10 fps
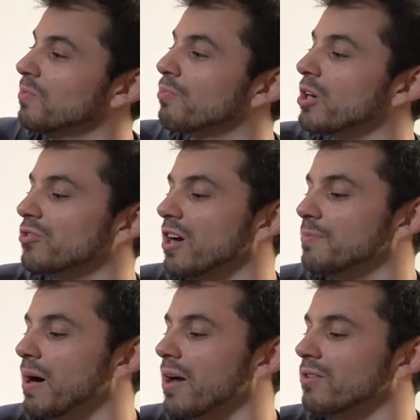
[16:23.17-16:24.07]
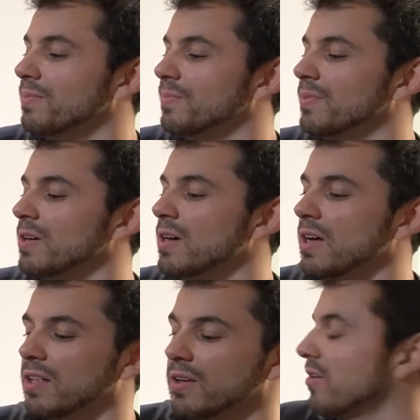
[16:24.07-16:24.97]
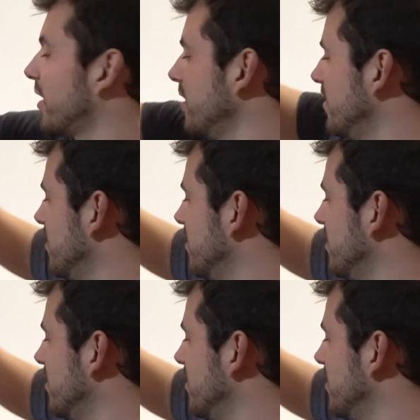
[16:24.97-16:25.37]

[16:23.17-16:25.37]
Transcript: Pressurized bottle. Okay,